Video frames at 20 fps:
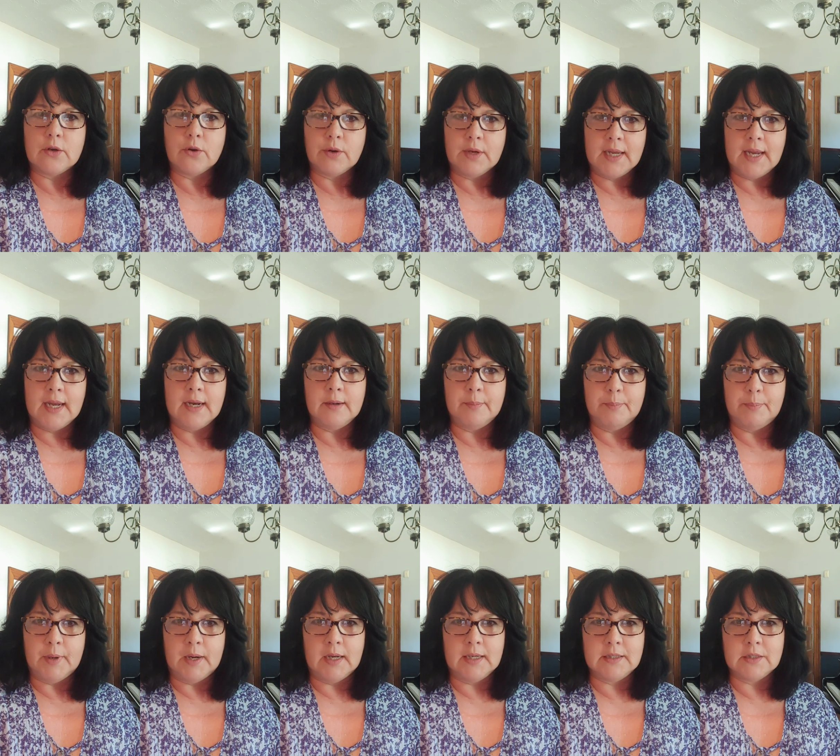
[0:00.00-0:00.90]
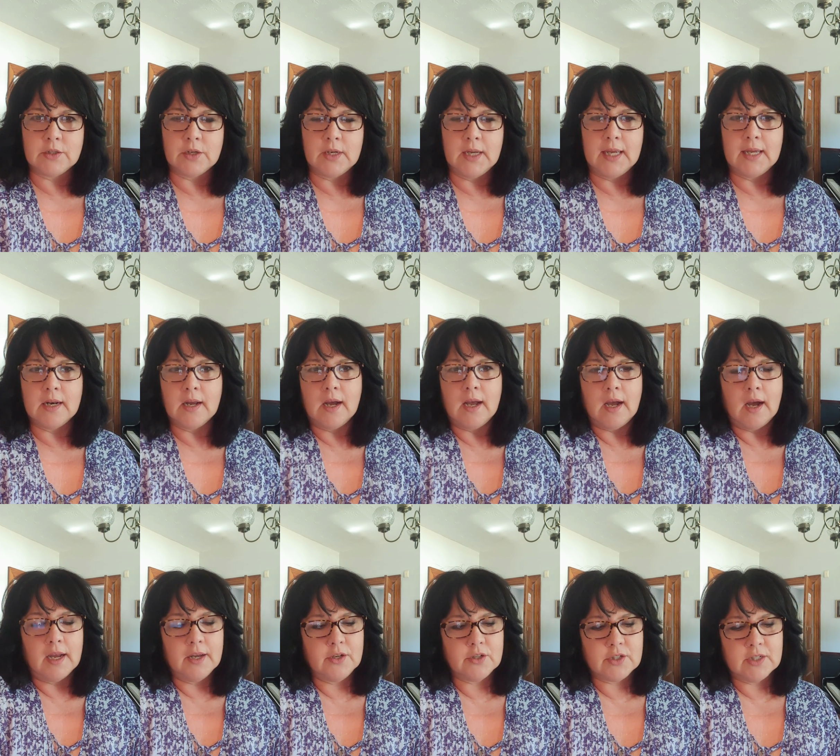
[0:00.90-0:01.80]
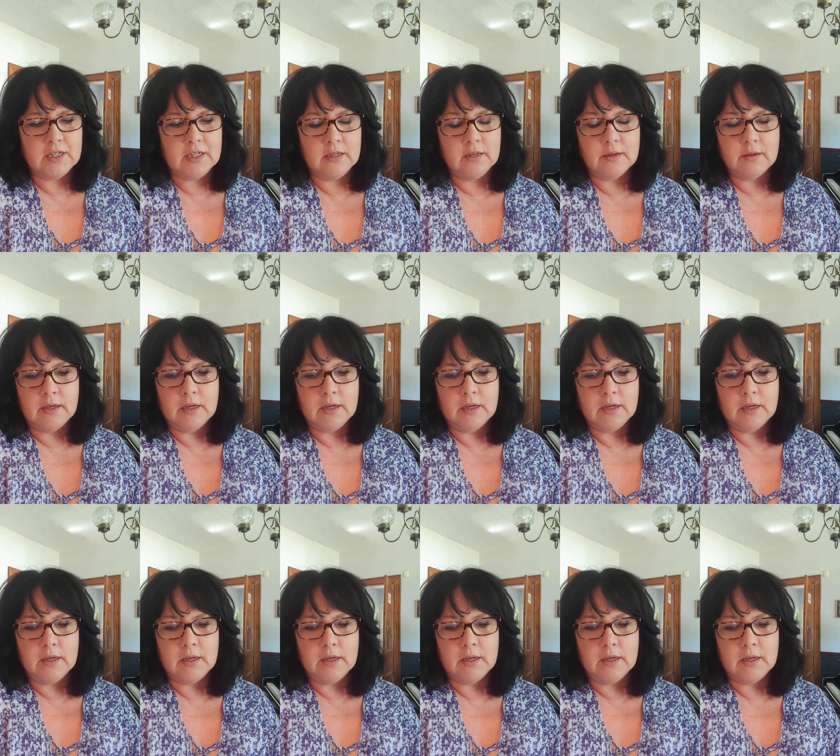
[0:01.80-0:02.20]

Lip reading: create a binder, and I usually